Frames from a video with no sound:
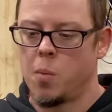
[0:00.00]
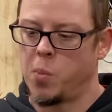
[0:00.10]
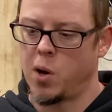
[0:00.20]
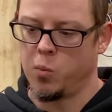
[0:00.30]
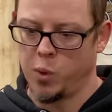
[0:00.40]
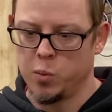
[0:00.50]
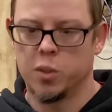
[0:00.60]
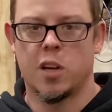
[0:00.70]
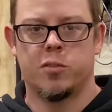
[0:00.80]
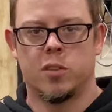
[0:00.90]
but we will
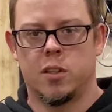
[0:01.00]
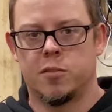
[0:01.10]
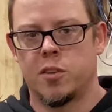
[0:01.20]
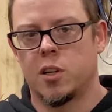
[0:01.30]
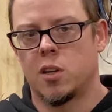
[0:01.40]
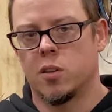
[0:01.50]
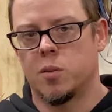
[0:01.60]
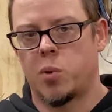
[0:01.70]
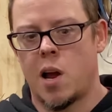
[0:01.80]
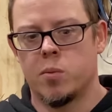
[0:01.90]
definitely figure out the
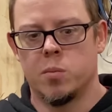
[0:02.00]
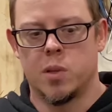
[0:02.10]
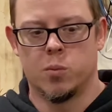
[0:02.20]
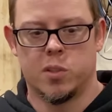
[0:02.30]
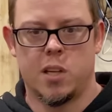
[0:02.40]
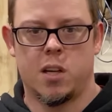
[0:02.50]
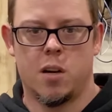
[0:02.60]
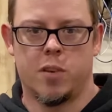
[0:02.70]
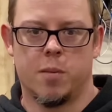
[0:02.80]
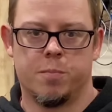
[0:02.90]
problem and we'll take care of
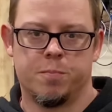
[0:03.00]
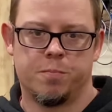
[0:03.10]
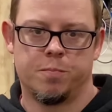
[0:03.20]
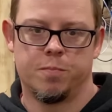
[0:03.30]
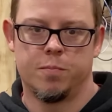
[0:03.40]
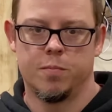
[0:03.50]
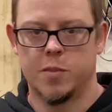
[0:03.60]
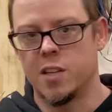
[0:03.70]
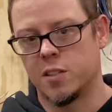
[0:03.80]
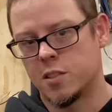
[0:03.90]
you.
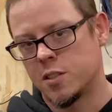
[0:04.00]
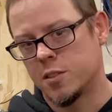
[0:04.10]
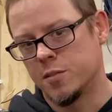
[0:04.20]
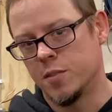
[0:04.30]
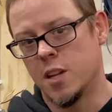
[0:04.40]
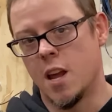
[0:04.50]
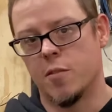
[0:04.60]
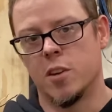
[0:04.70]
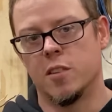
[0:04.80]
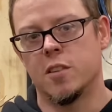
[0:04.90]
Thanks, and have a
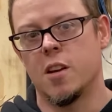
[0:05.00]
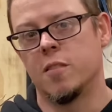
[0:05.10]
nice day.